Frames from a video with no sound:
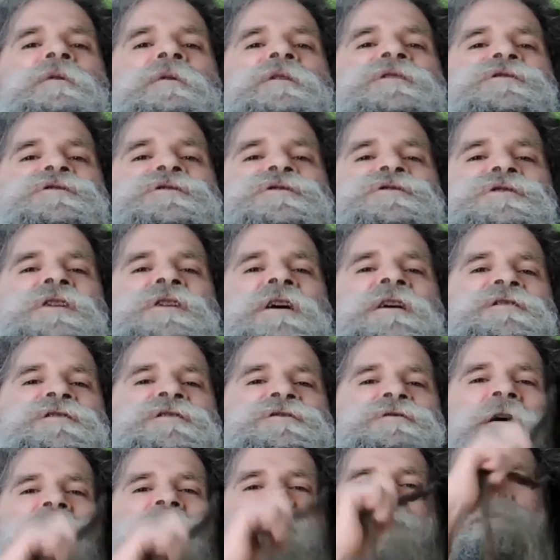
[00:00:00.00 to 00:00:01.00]
was
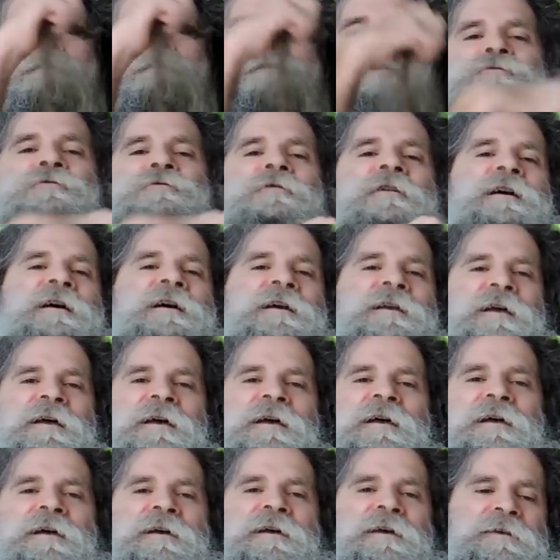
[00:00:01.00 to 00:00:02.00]
just starting to dread,
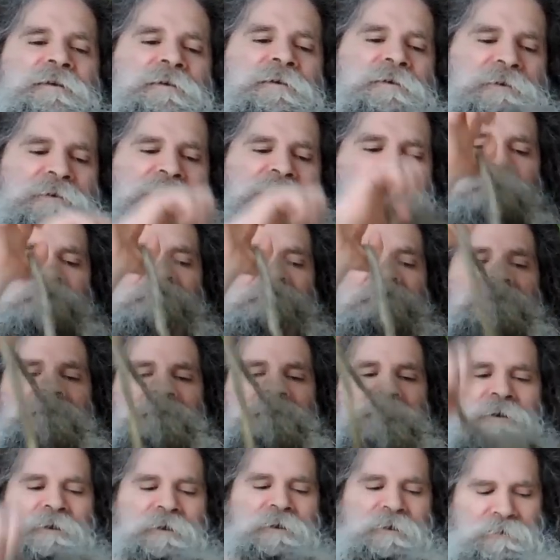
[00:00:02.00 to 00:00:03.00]
and
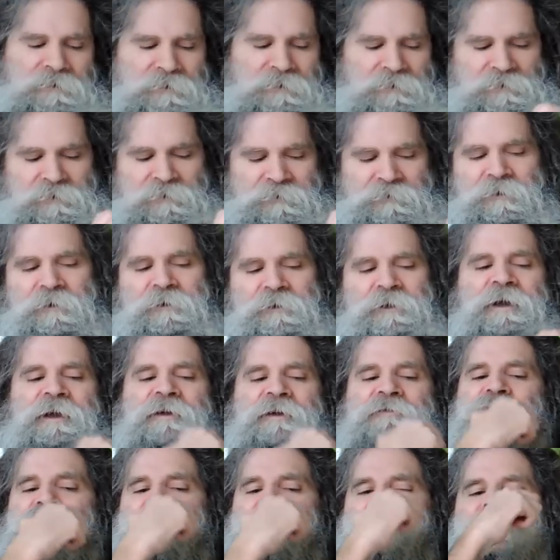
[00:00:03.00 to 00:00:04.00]
like I
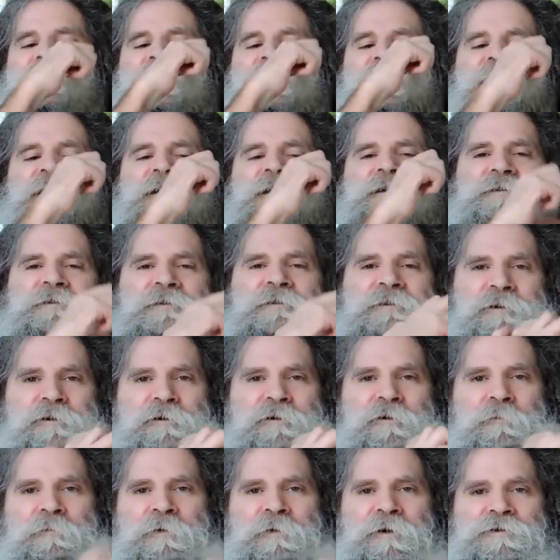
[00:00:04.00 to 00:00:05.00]
have here, I had
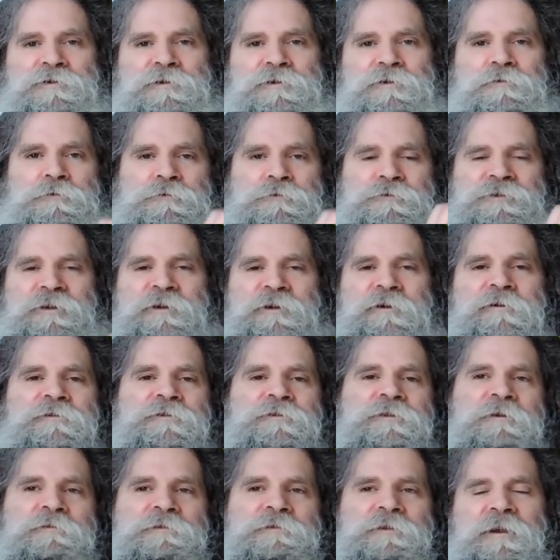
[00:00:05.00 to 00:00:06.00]
a bunch of loose
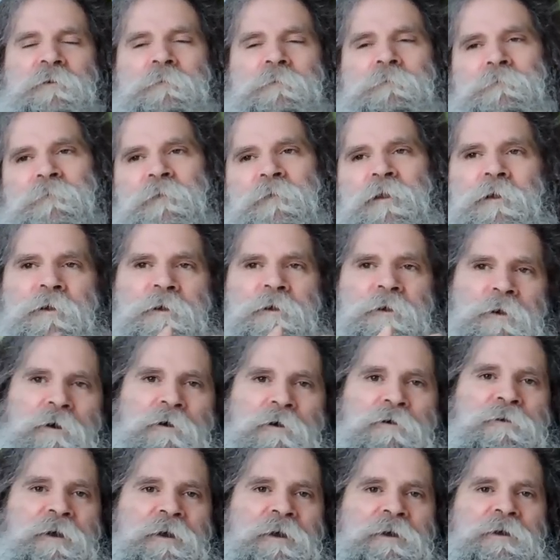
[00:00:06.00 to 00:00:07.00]
hairs, and I was like,
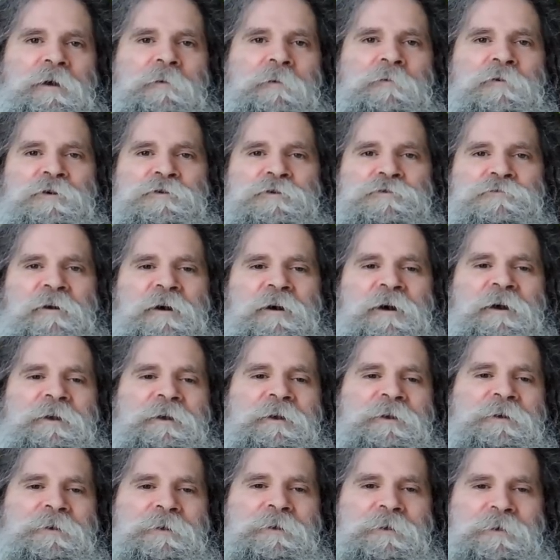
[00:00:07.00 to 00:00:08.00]
"Okay, I'm gonna try
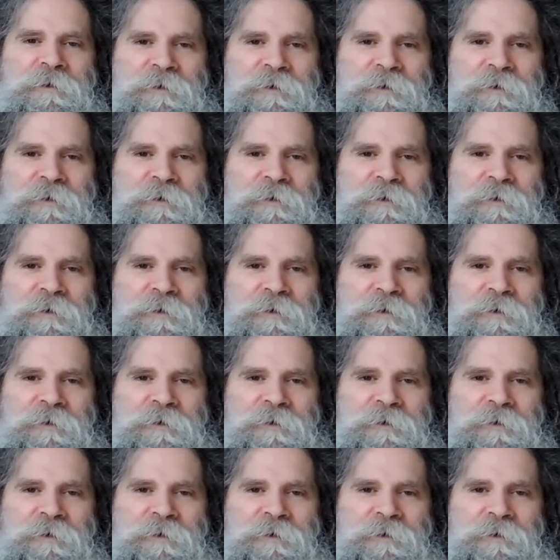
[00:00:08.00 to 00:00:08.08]
it."